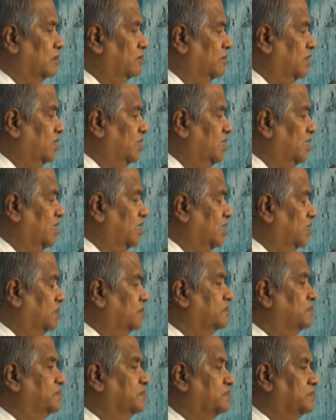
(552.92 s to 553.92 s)

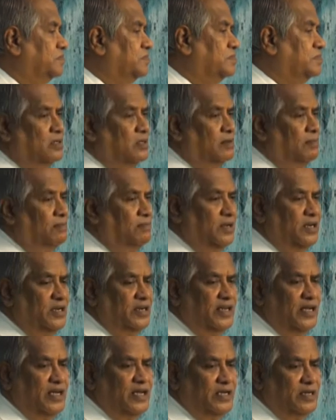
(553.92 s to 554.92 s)
midday,
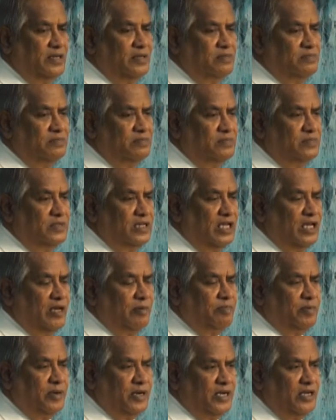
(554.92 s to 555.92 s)
midday,
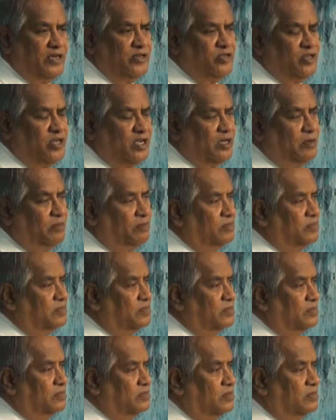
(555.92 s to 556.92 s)
a prayer time.
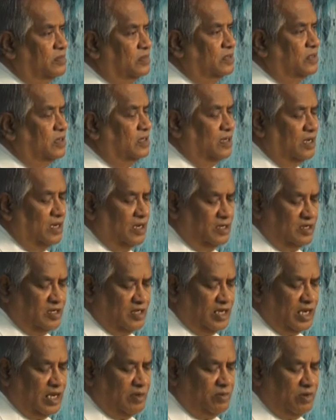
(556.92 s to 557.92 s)
At
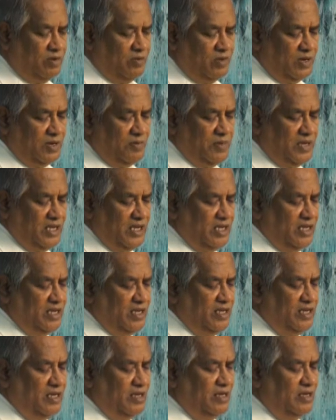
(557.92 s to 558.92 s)
the time you would be
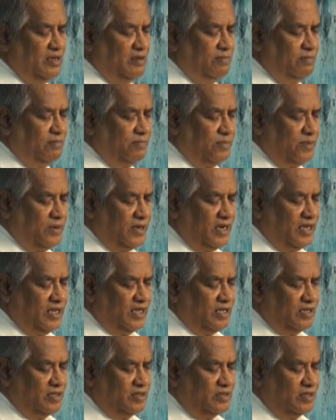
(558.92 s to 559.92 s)

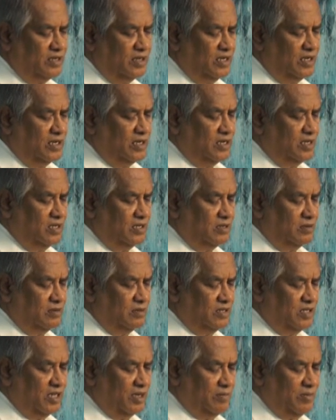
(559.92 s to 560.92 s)
praying,
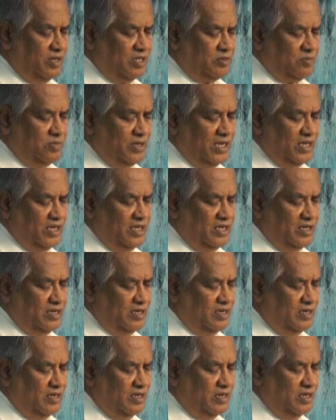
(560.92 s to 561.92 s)
there must
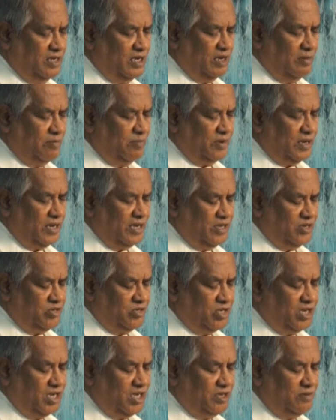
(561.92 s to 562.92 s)
be a
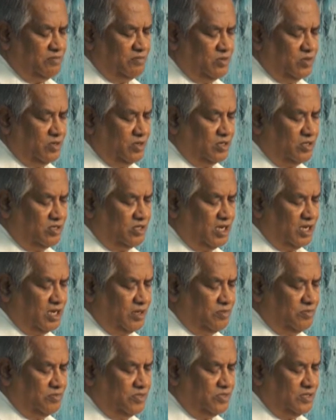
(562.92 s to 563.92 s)
prayer time or
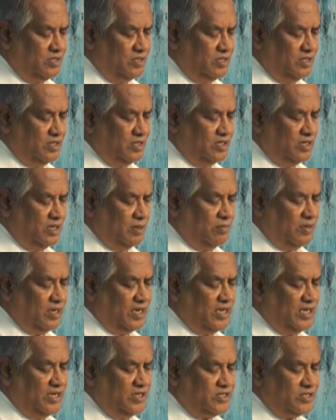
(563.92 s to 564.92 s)
times. Number
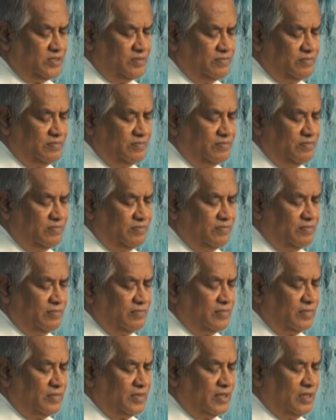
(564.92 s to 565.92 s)
eight,
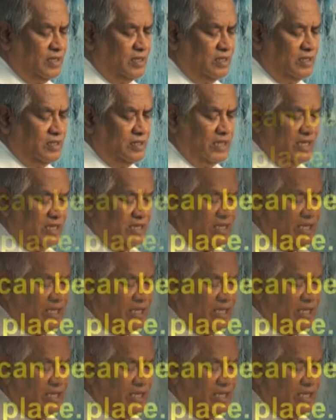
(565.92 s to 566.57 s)
there